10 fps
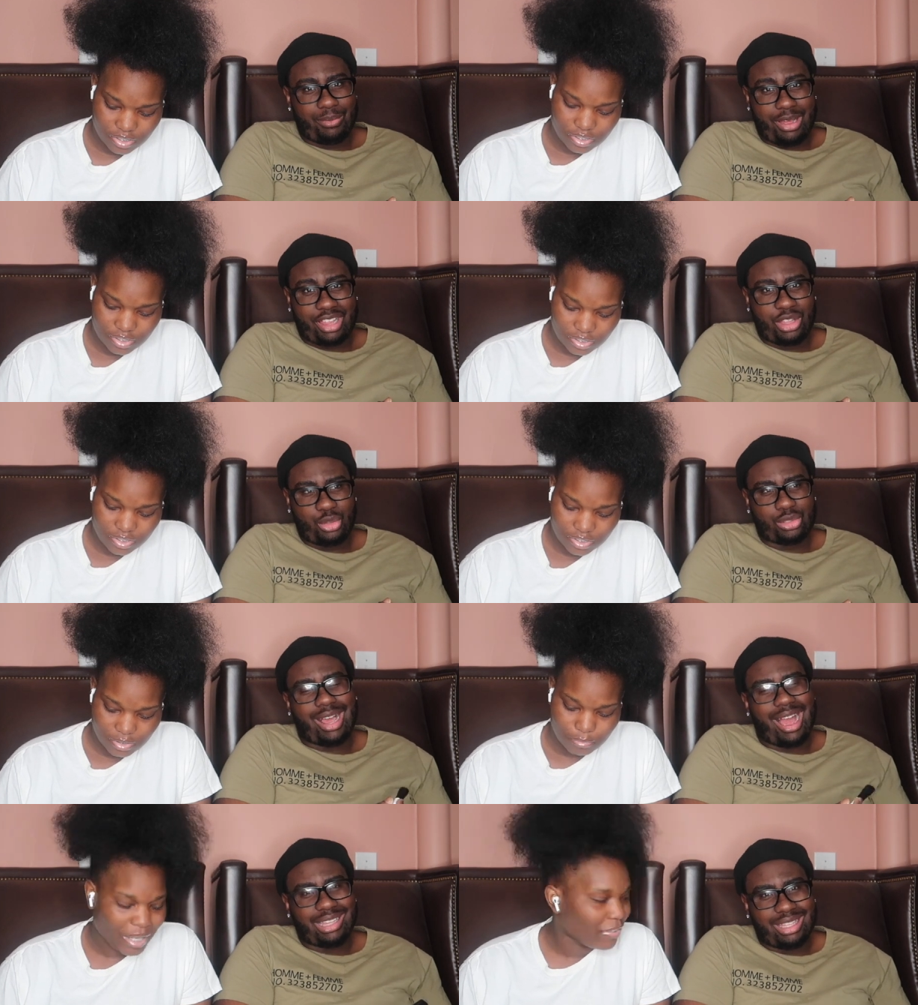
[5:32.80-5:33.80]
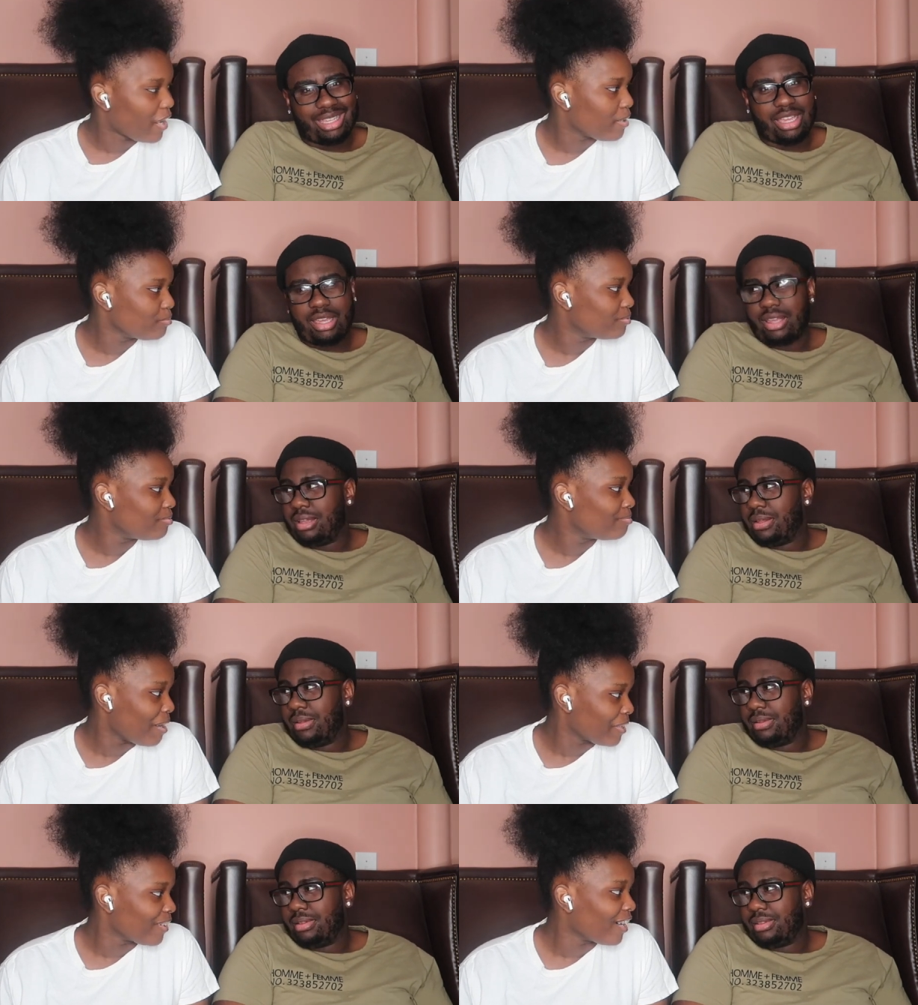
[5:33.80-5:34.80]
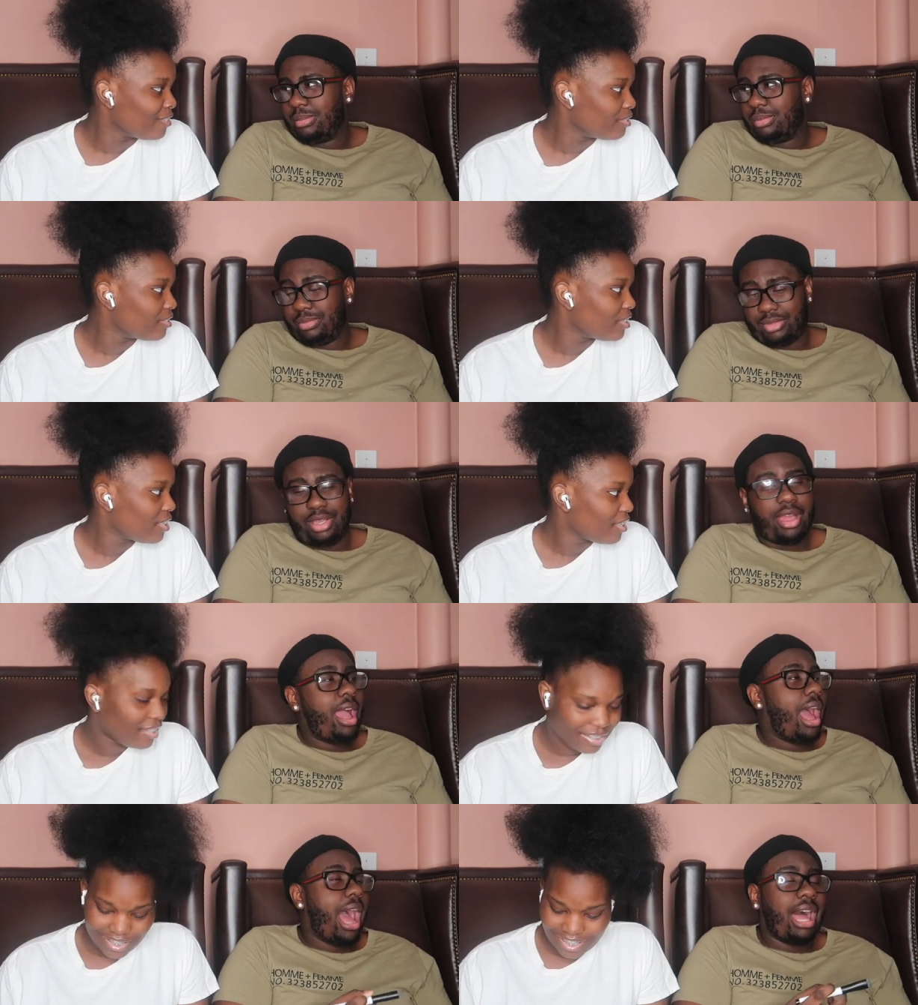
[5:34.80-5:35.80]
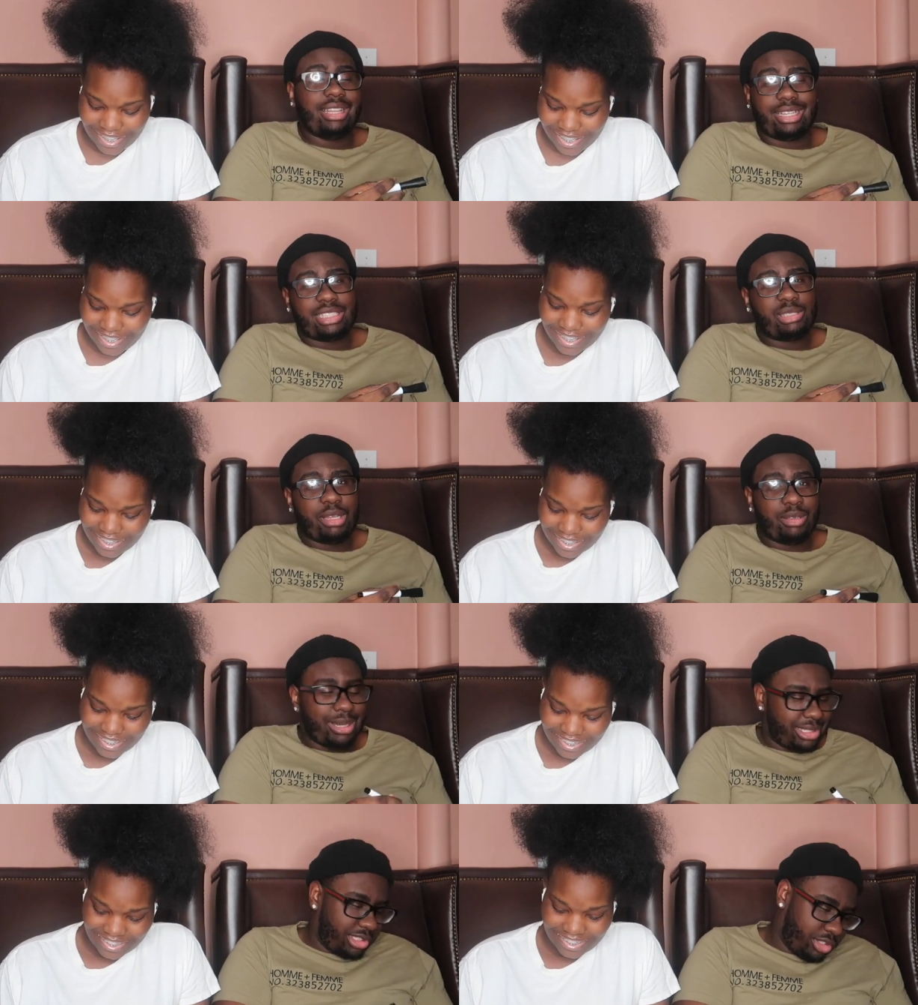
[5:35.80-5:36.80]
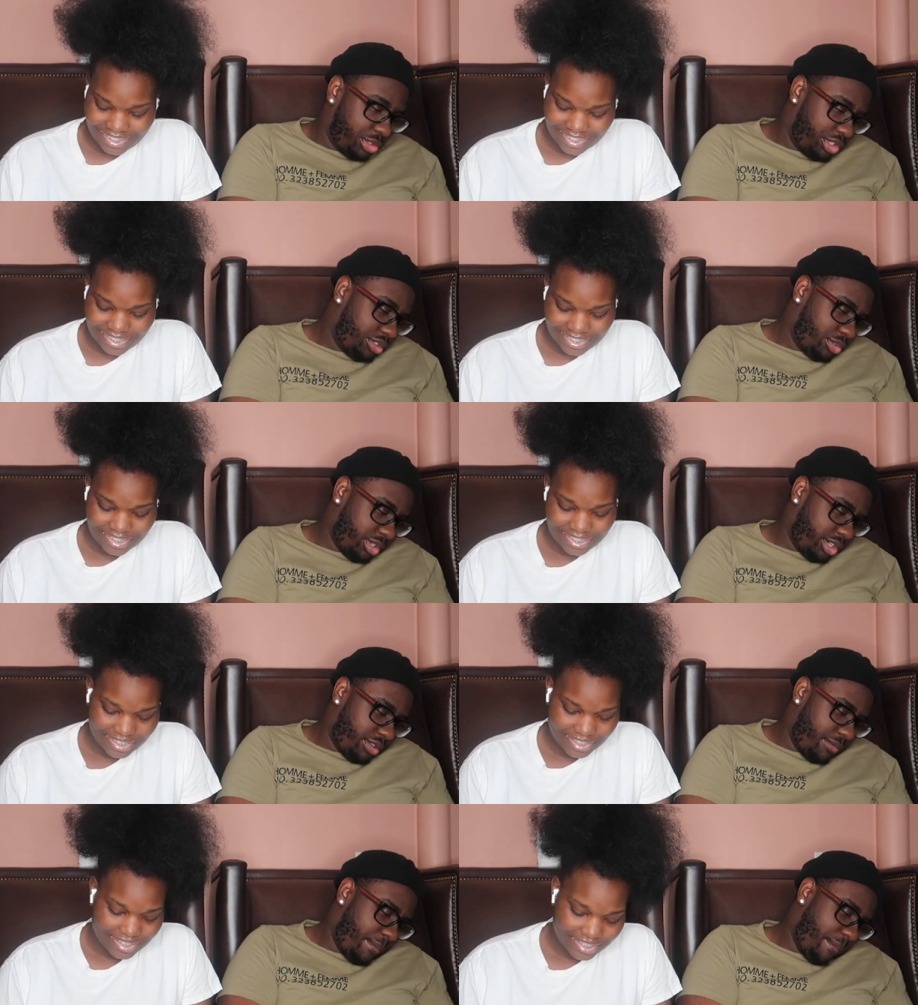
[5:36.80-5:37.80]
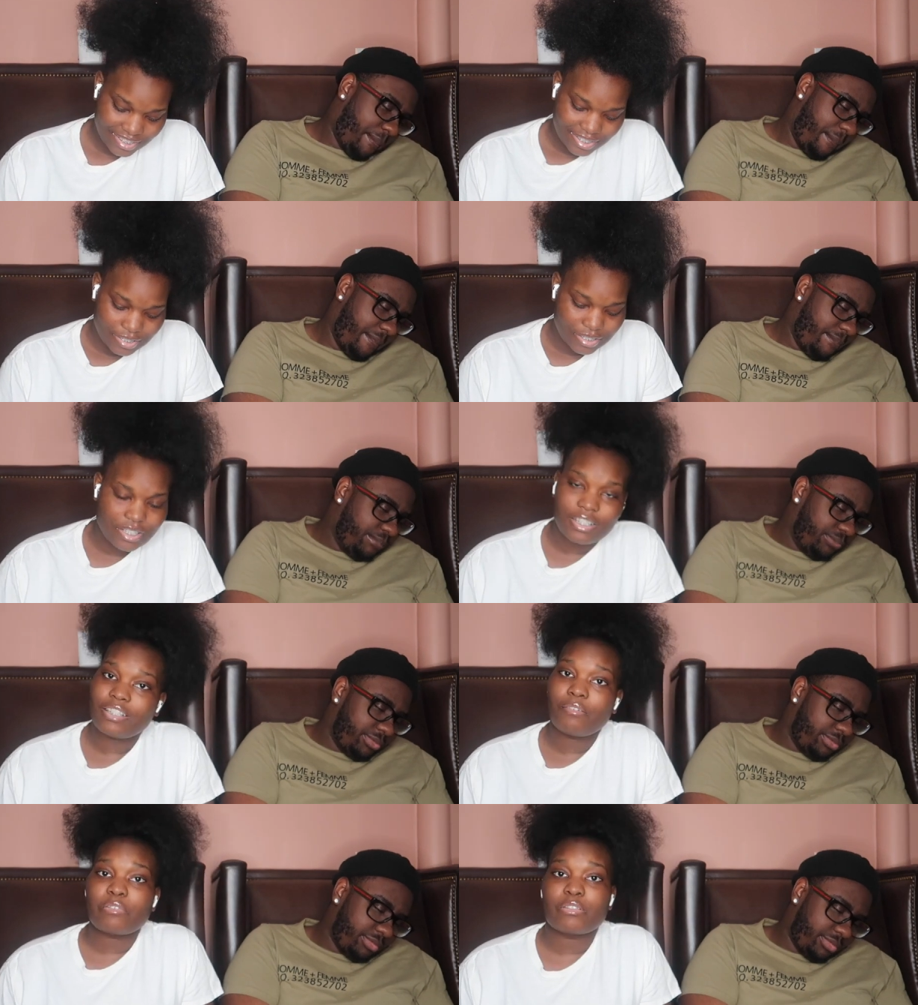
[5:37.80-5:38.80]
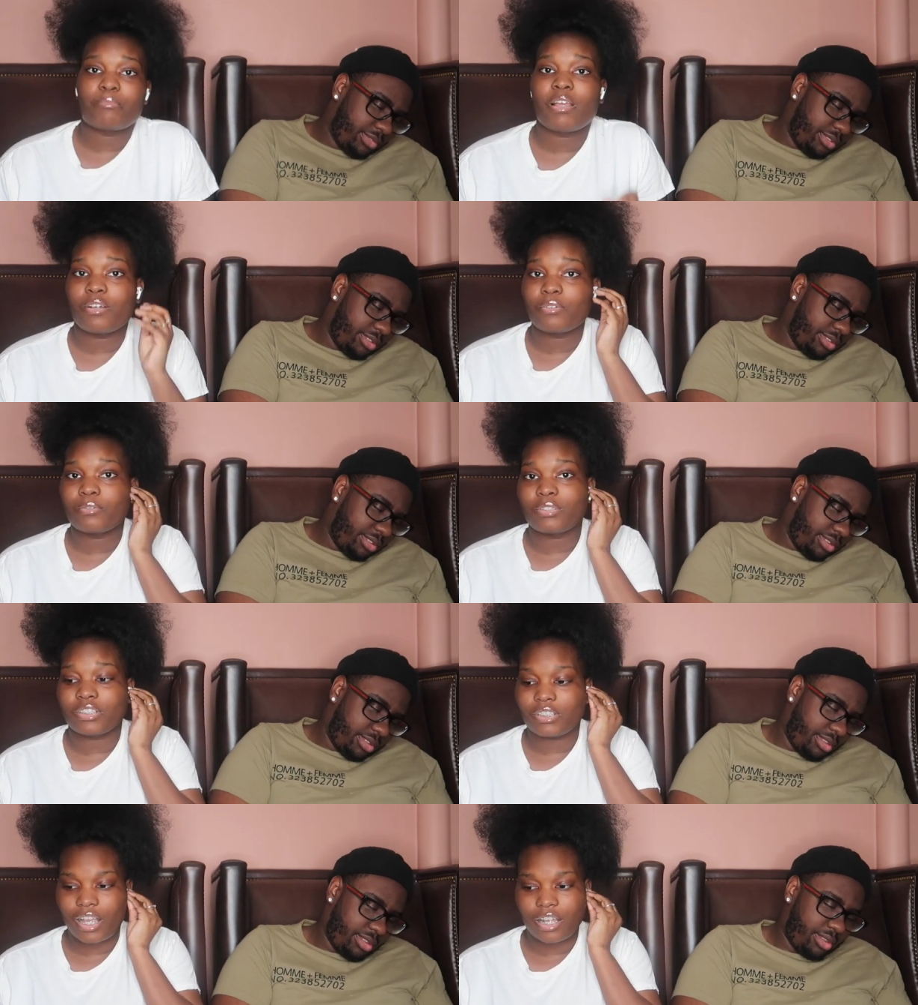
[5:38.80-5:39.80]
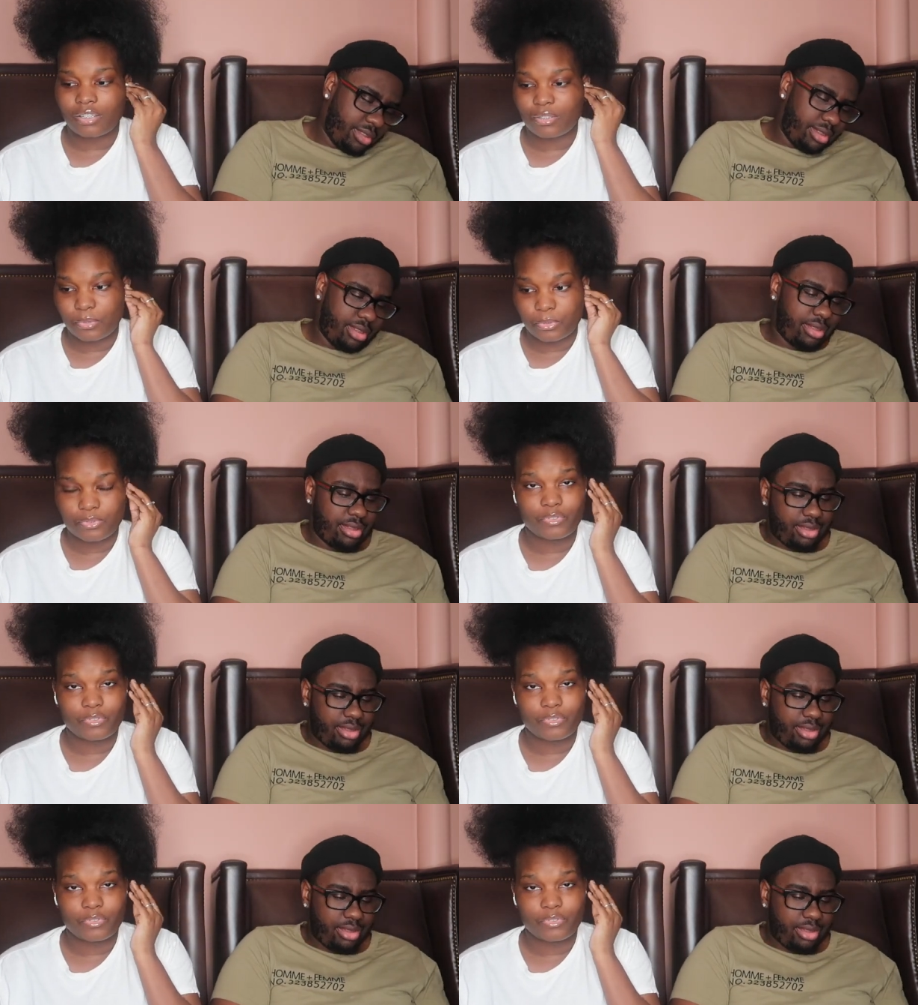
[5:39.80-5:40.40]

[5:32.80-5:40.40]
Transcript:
Speaker 1: my clothes. My crap,
Speaker 2: my crap. I like the
Speaker 1: smell of my detergent. Okay.
Speaker 2: JC will smell the shit out of clothes